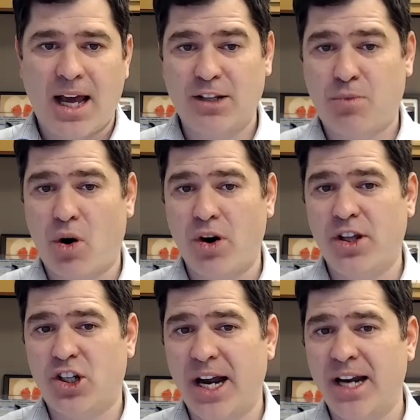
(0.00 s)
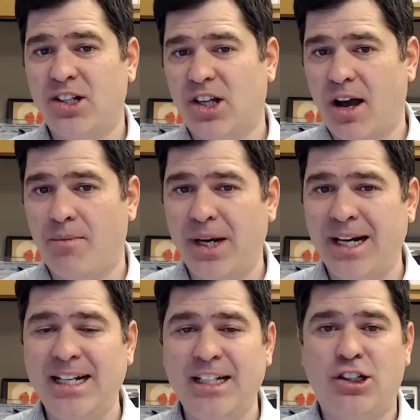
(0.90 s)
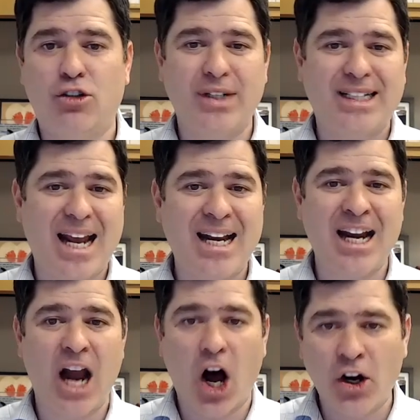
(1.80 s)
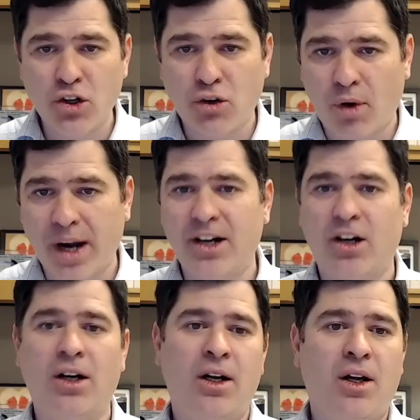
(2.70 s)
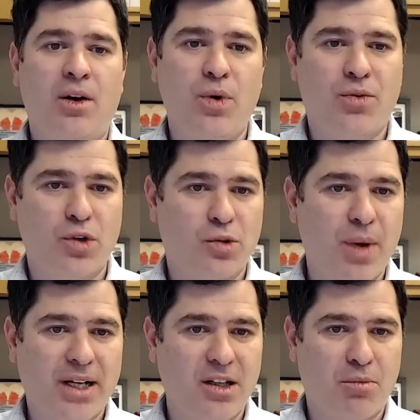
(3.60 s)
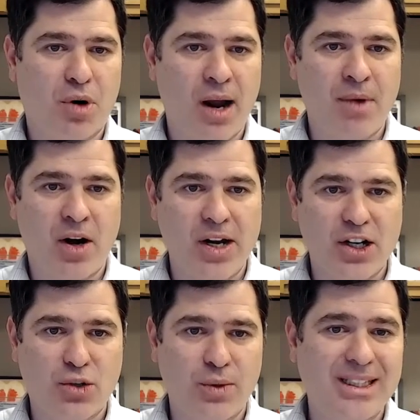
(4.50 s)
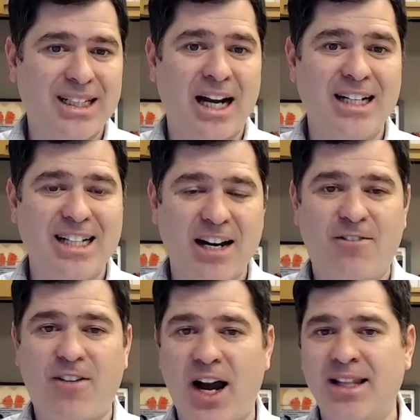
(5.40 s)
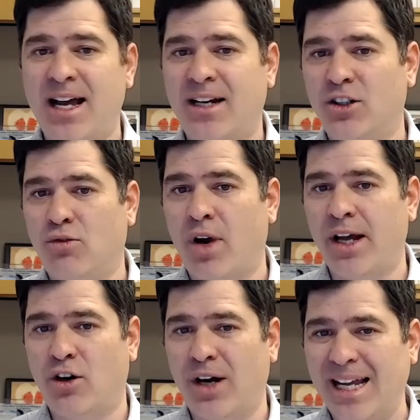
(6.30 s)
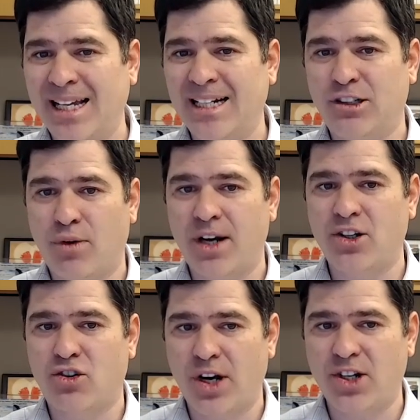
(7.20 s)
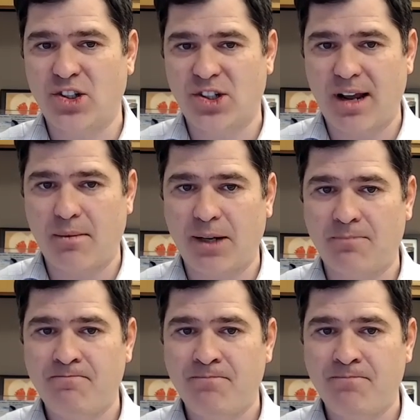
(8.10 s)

As part of the change, the company needs to retain an underwriter with respect to the primary issuance and identify that underwriter in its registration statement.